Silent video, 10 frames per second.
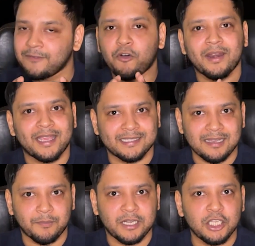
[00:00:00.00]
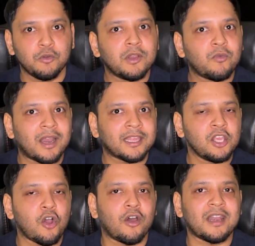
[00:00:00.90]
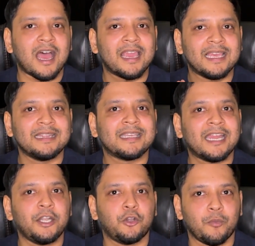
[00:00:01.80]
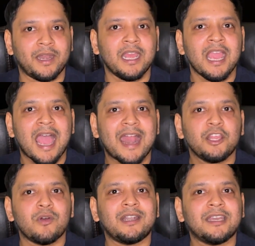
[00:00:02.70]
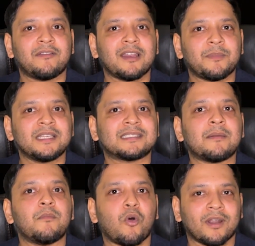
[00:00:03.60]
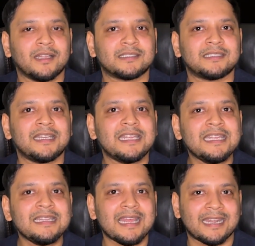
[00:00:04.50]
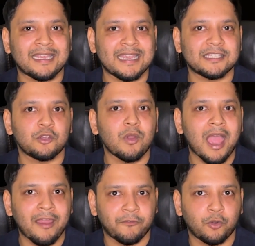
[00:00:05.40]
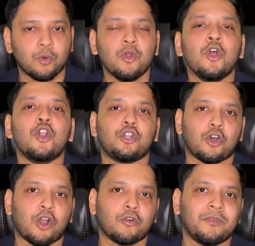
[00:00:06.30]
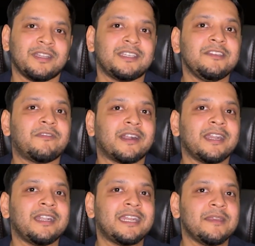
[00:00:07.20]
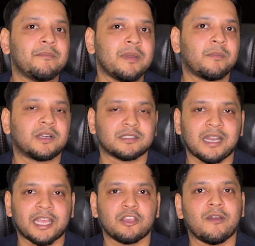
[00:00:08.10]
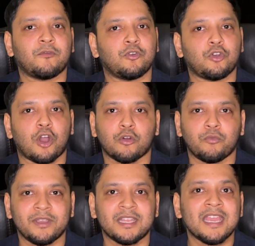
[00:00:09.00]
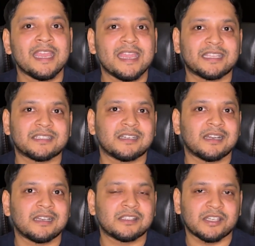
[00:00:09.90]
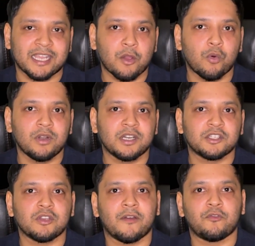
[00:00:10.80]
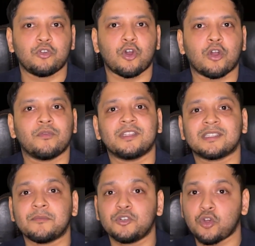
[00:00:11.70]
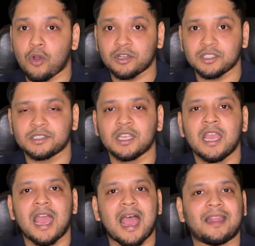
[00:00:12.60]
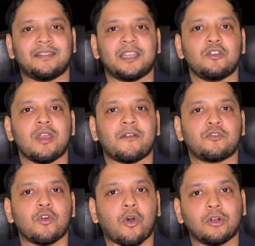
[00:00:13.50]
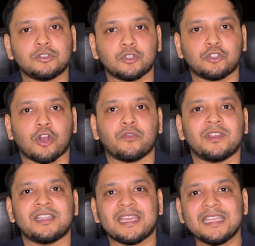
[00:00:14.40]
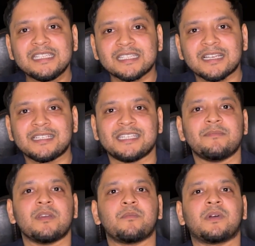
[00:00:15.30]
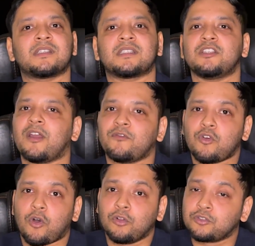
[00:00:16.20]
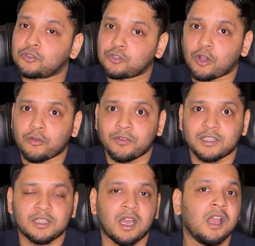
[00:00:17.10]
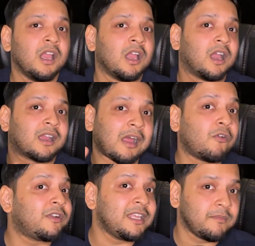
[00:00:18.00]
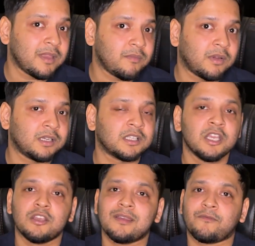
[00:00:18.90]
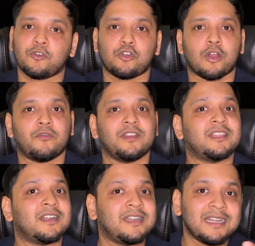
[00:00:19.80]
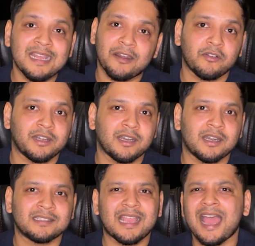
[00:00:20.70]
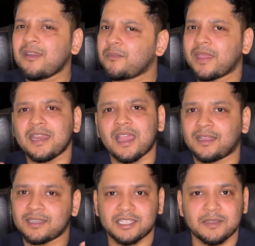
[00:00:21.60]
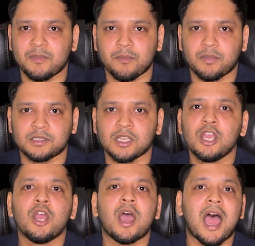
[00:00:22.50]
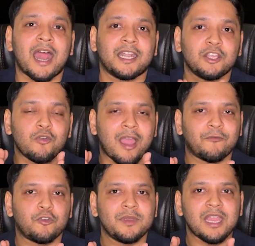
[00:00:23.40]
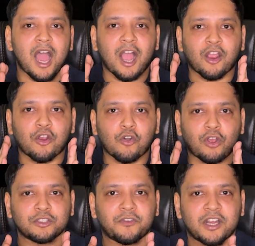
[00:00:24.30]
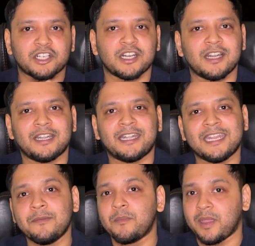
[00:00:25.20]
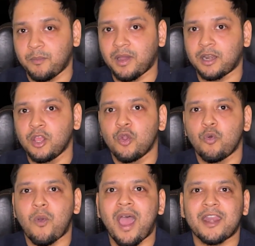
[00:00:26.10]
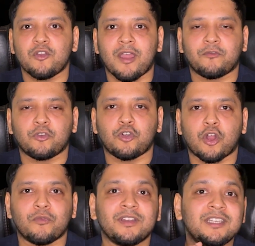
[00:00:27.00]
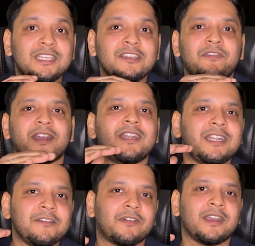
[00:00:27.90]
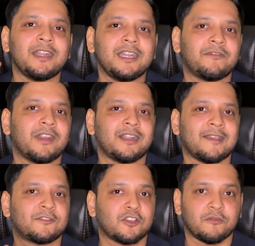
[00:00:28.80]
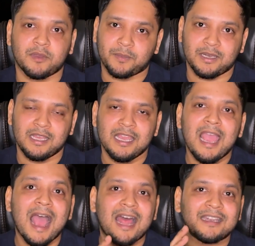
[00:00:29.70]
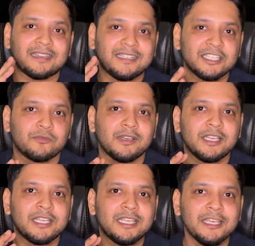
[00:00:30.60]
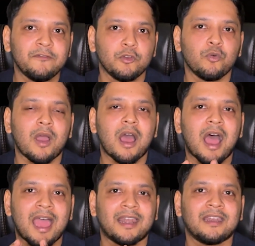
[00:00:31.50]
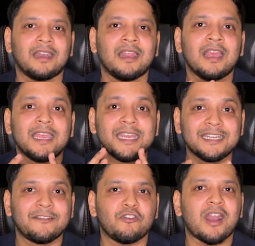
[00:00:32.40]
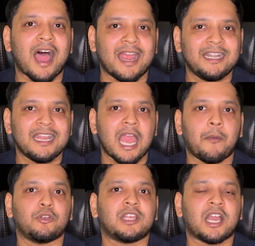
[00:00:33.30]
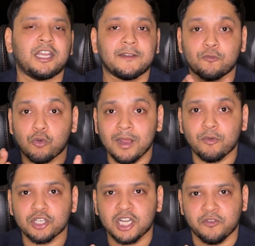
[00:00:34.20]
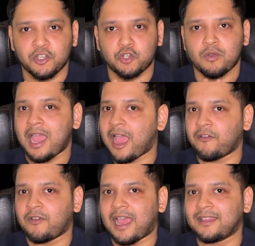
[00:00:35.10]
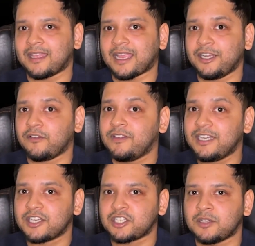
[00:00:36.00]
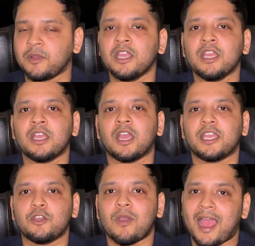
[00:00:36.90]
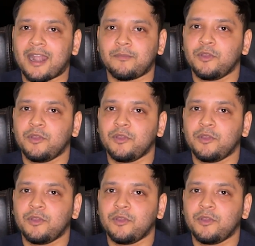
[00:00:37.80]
for example, you are working on a healthcare domain and you are developing some models, then in that case you have to talk with different team members, like you have to talk with external stakeholders, you have to talk with some doctors, and then you have to also talk with the internal team members, you have to also talk with the cloud team members, you have to talk with the data annotators and many other team members, and you have to be a cross-functional team member where you have to talk with different types of people, and this will give you an interviewer idea about the kind of collaboration which you have and the kind of leadership you had.